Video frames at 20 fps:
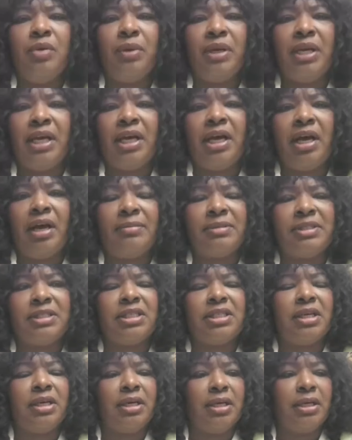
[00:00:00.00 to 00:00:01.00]
When it comes
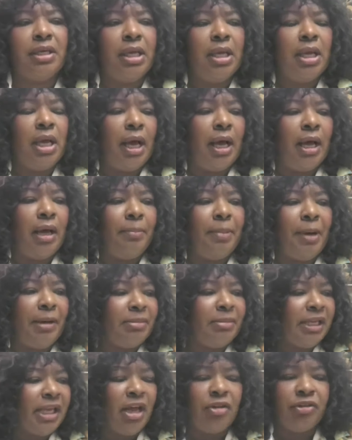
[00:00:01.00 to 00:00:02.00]
to uh,
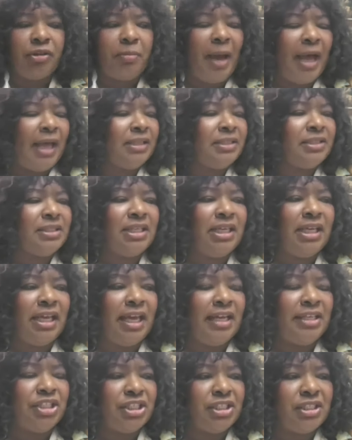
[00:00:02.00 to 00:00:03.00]
public health policy
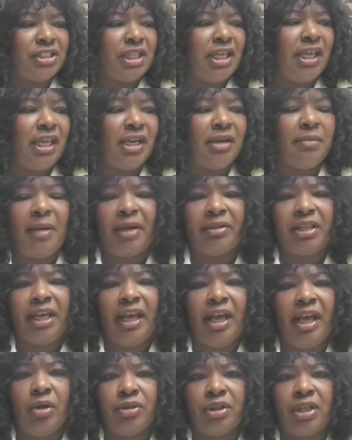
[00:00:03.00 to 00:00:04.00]
and just thinking about the
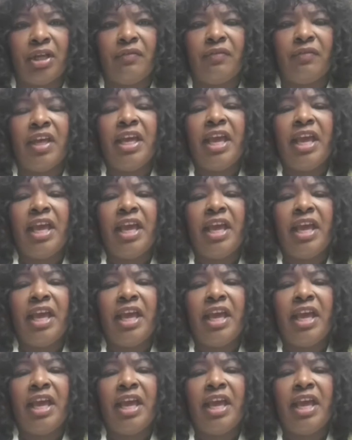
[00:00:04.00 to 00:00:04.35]
health of